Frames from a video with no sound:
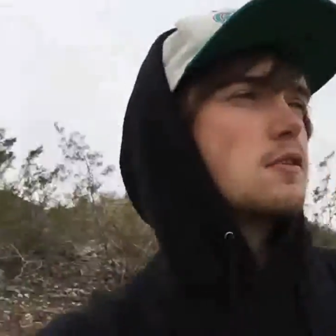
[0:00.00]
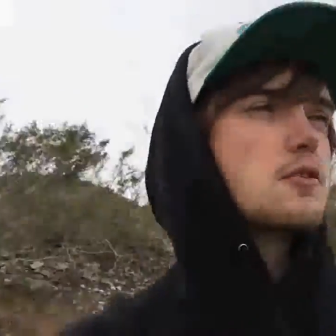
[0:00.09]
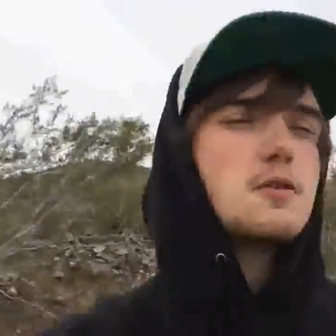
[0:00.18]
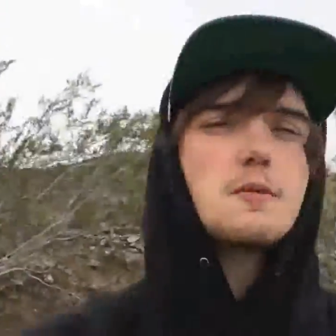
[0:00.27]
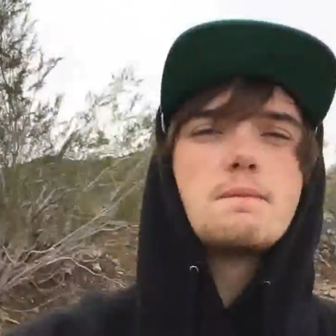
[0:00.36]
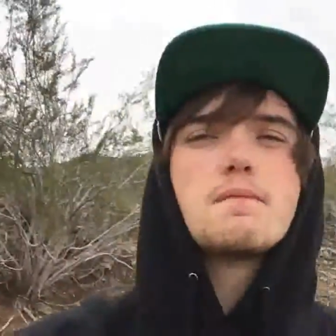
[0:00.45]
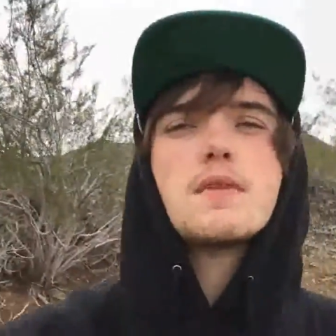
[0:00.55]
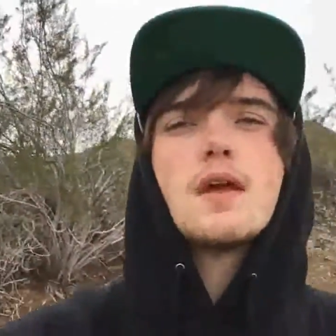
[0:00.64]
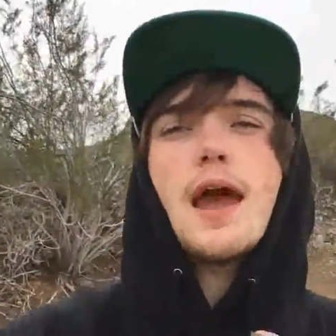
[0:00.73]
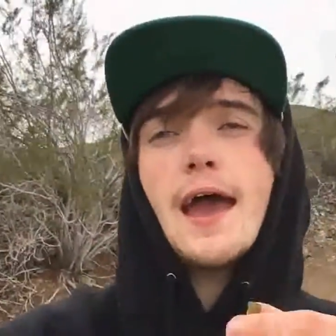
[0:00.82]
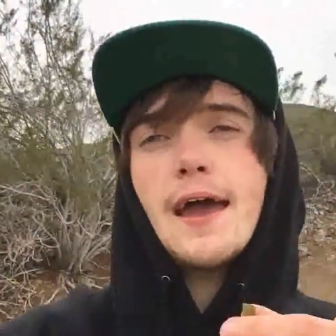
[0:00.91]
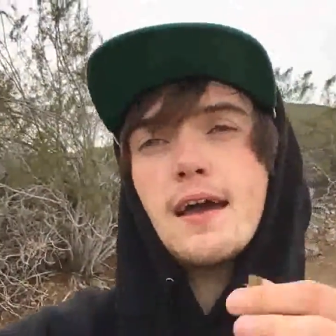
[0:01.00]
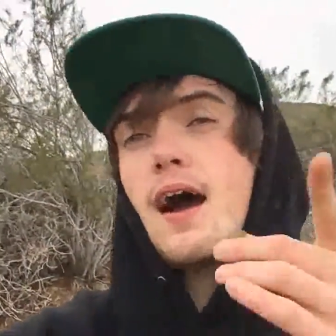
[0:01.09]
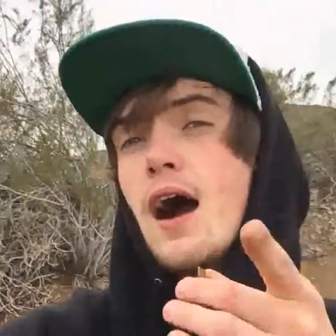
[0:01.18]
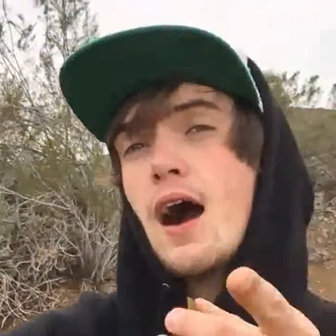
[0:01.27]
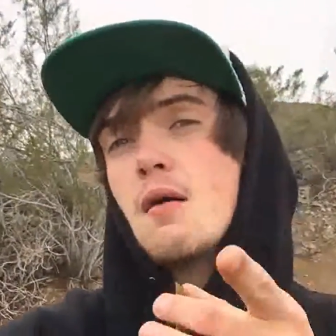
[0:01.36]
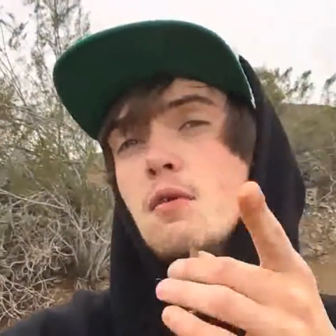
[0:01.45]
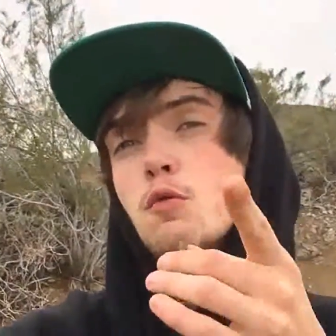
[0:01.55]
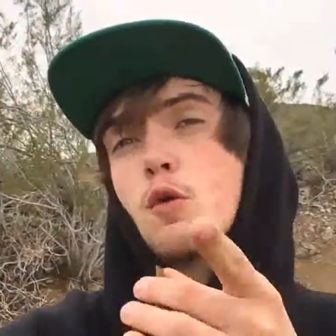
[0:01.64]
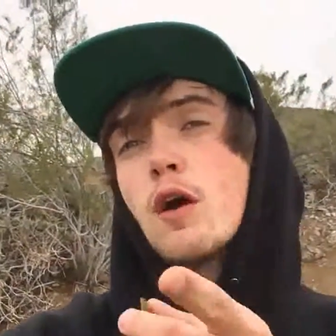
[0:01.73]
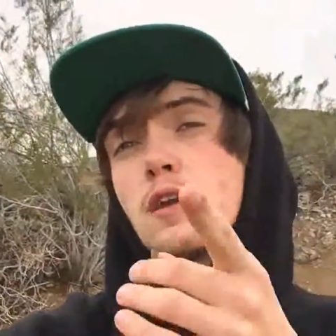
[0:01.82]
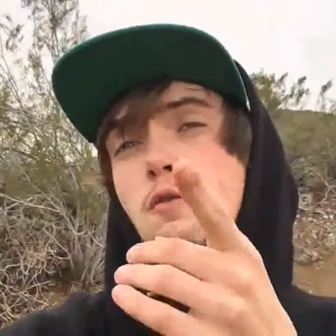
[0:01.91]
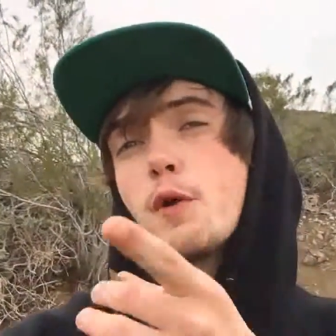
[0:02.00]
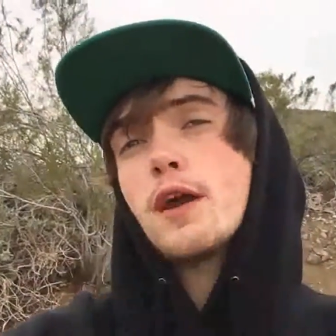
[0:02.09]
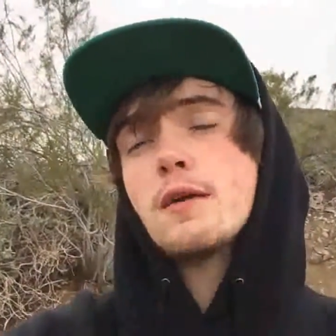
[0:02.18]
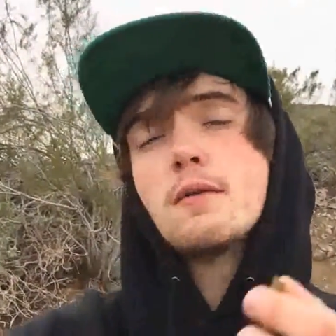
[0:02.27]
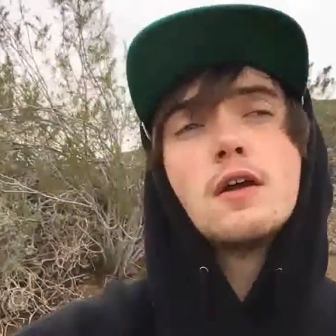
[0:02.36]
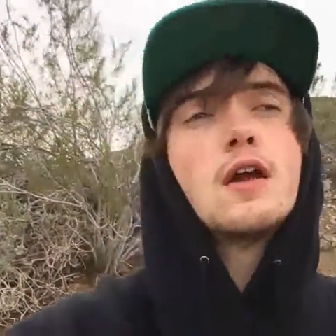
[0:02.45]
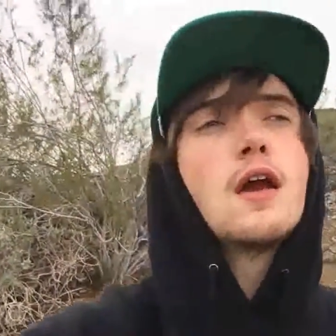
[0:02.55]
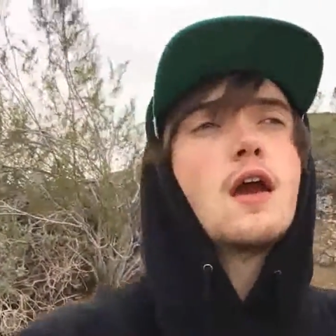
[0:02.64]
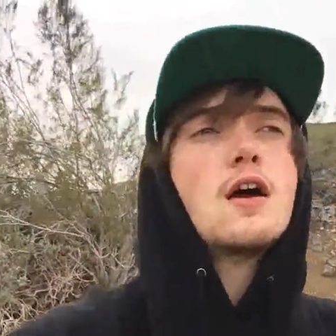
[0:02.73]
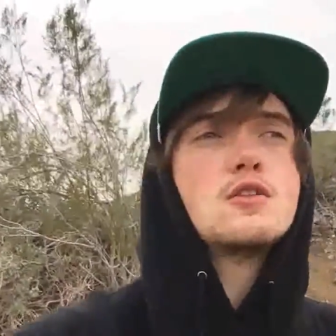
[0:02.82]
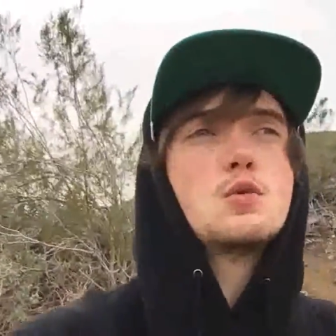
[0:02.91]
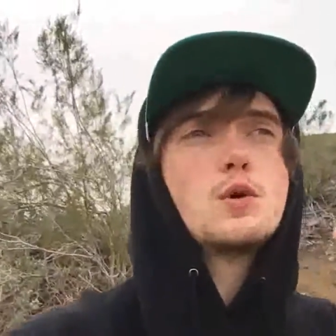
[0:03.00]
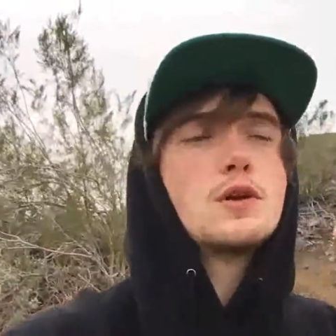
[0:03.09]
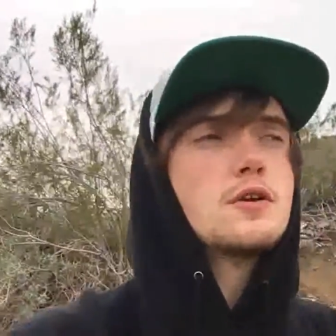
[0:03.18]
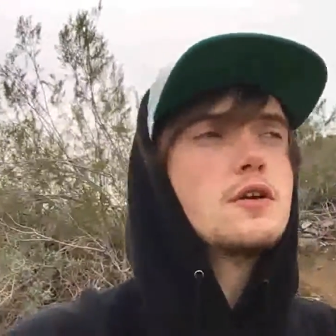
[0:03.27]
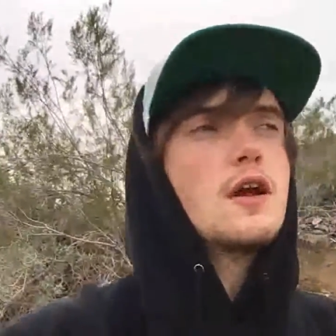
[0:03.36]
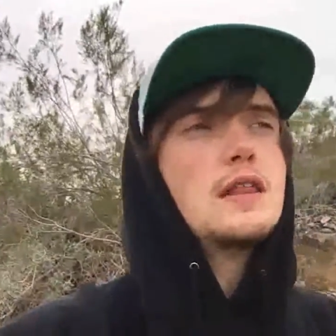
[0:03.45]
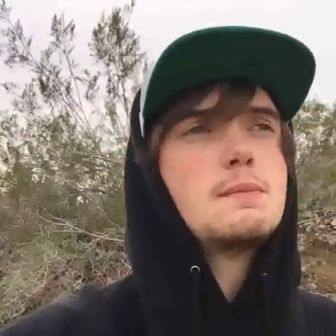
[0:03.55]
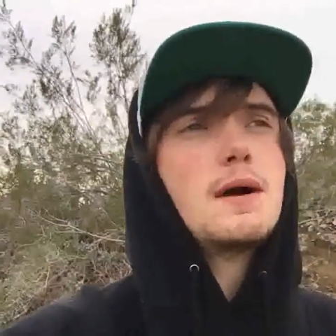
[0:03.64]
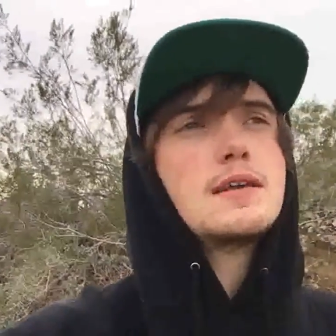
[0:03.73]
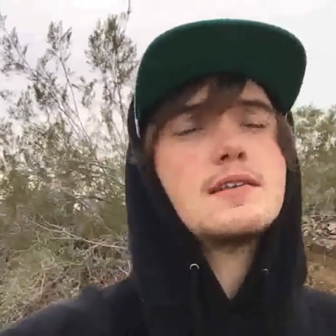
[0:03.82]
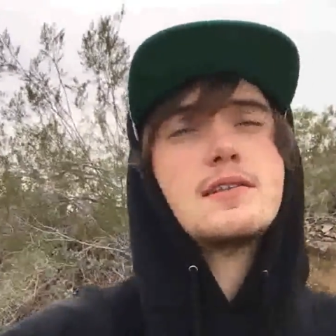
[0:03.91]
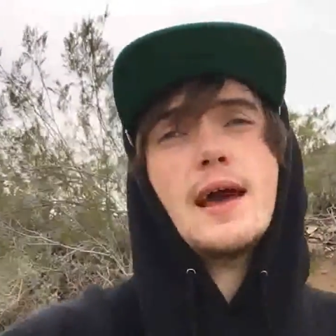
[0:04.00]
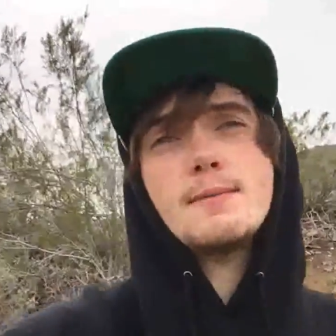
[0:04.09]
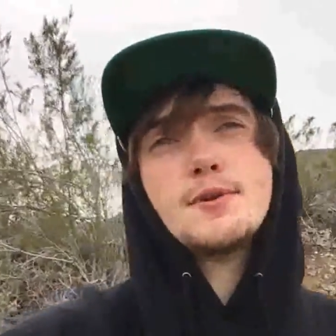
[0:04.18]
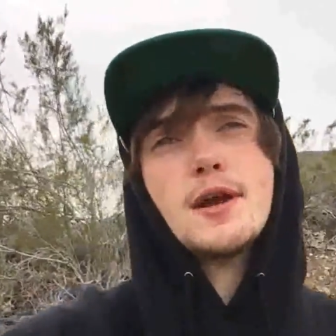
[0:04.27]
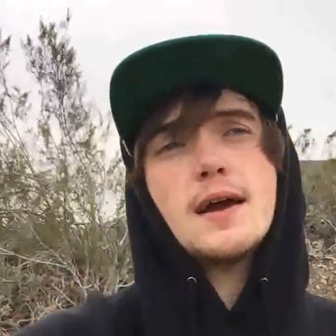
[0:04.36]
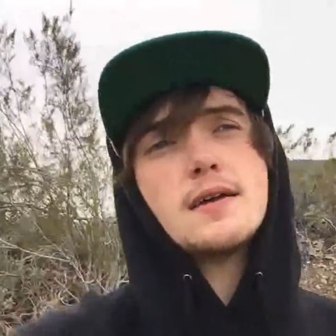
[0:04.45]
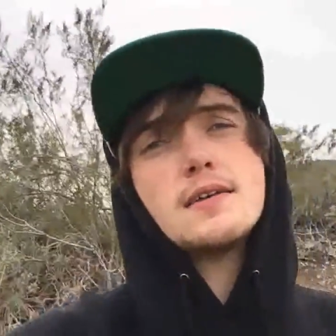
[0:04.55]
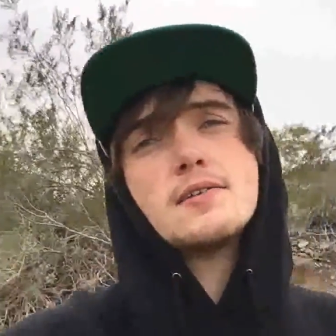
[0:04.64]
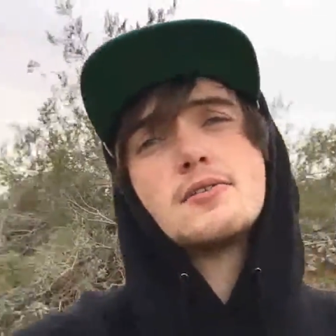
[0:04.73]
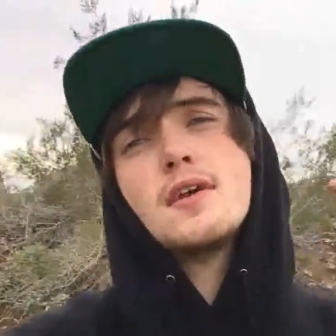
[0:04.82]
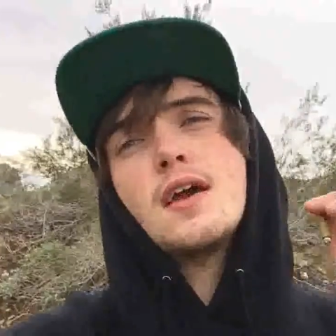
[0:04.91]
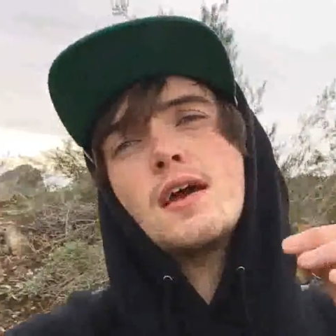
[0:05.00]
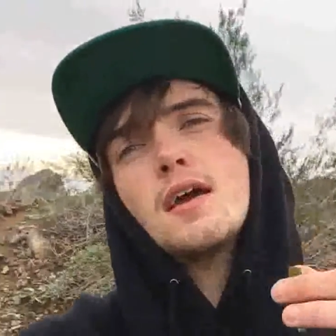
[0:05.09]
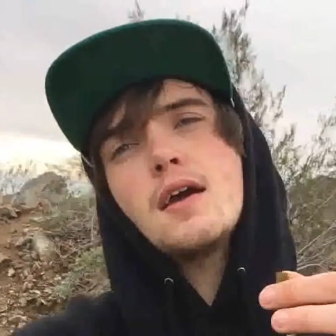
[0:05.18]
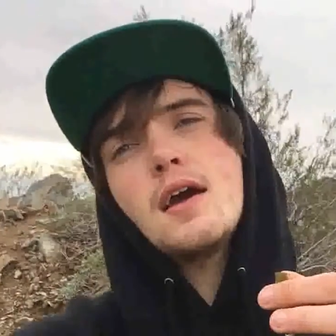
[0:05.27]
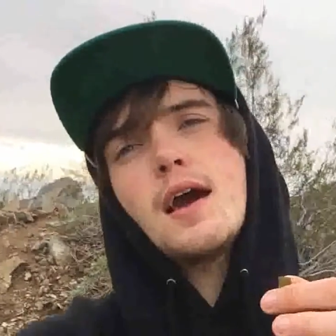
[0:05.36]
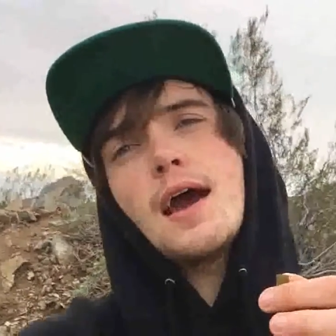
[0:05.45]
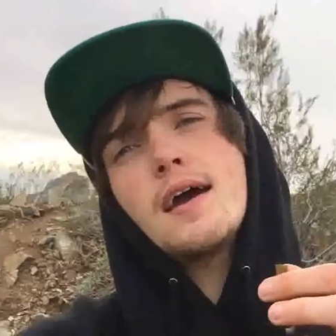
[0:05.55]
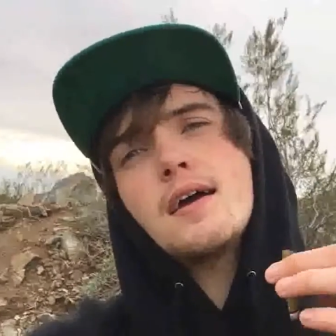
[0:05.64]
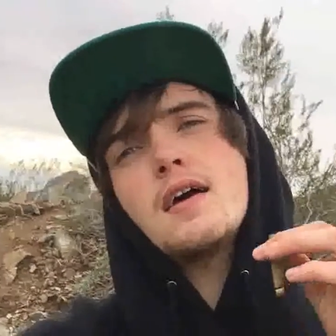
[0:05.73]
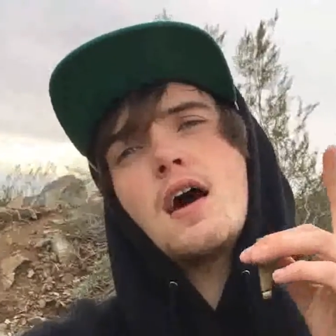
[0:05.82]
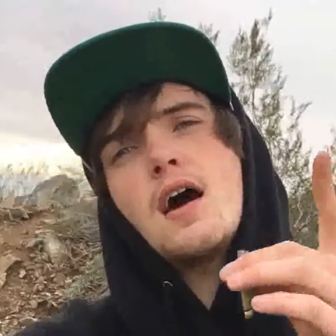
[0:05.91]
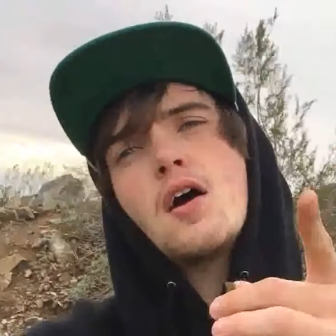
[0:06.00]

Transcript: So at Ronnie Ray on Twitter, and then my Snapchat is at